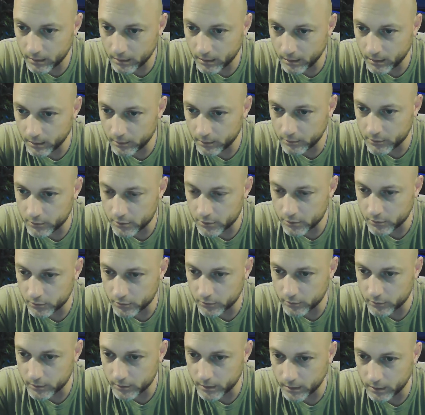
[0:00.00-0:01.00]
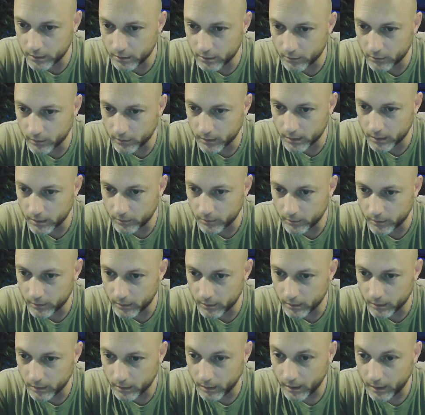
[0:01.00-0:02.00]
Air 2 ain't going anywhere.
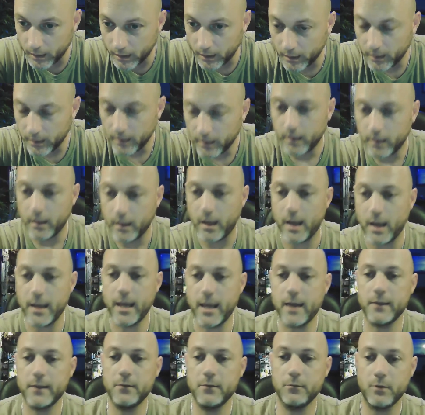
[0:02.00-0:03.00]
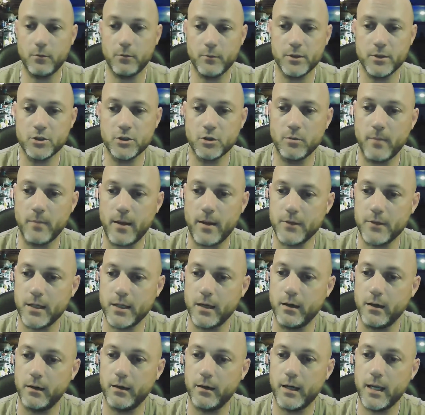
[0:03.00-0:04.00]
I had the original Mavic
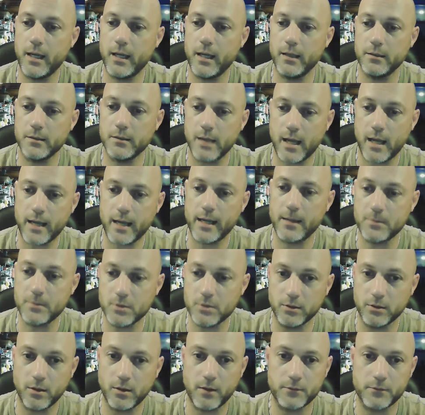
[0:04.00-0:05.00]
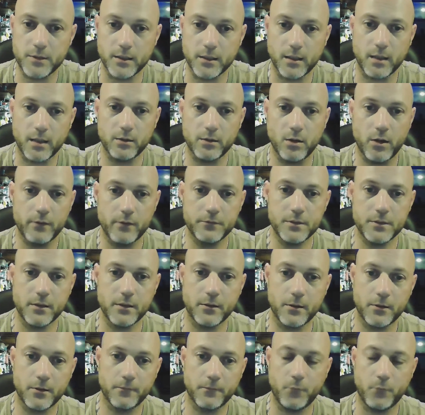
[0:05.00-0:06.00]
Air, and I absolutely loved it. I loved
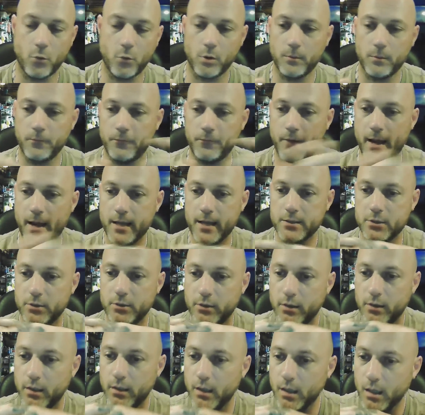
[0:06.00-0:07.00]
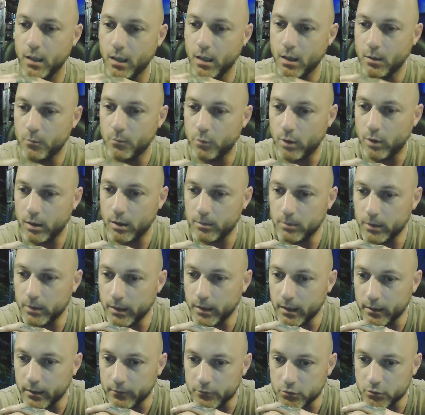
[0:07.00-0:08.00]
the form factor. Probably
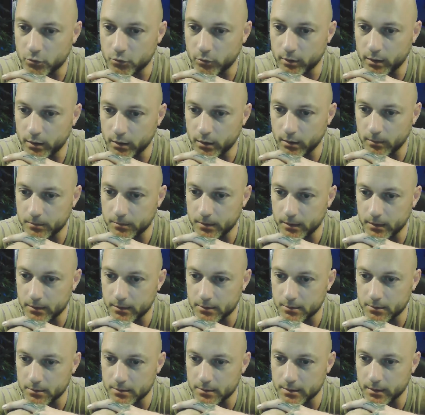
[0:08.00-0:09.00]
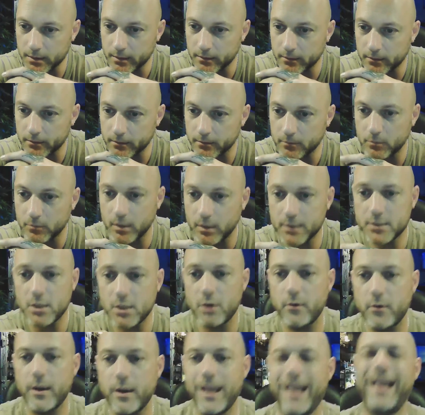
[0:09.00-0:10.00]
have 20 updates to send. Well, that's
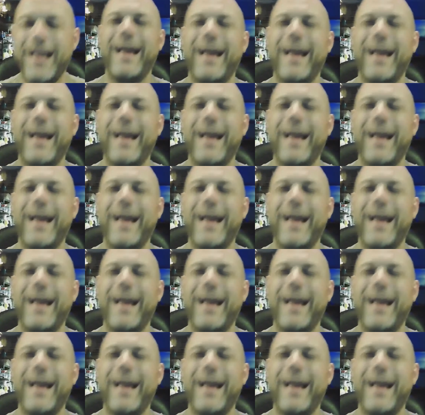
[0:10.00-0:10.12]
all right.